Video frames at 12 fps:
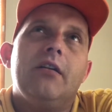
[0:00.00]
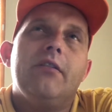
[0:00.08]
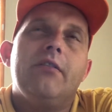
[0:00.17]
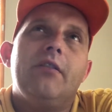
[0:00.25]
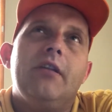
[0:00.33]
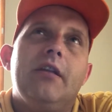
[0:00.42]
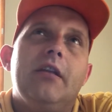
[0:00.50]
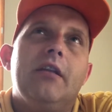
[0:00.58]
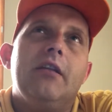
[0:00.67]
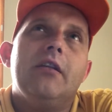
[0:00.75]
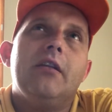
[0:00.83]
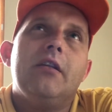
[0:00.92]
the
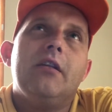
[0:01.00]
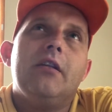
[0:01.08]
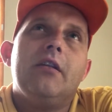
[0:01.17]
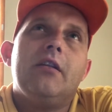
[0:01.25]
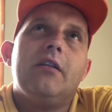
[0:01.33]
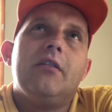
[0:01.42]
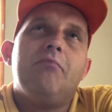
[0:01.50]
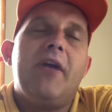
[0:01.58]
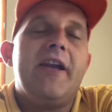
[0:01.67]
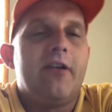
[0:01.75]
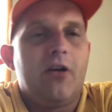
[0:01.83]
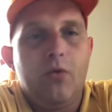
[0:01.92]

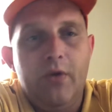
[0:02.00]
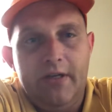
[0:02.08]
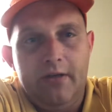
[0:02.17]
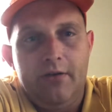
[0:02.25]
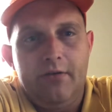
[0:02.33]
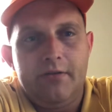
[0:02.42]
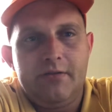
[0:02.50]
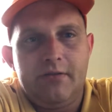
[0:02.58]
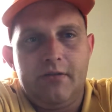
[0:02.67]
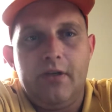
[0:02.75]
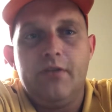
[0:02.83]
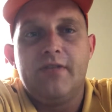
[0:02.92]
pay or quit notice
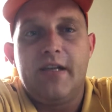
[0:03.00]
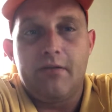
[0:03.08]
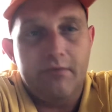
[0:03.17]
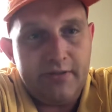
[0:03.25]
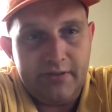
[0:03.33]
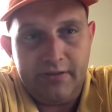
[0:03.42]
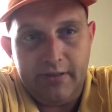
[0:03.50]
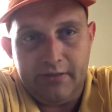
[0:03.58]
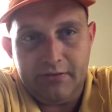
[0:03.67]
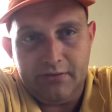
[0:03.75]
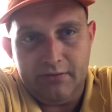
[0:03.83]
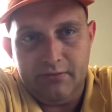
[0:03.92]
goes out on the 6th.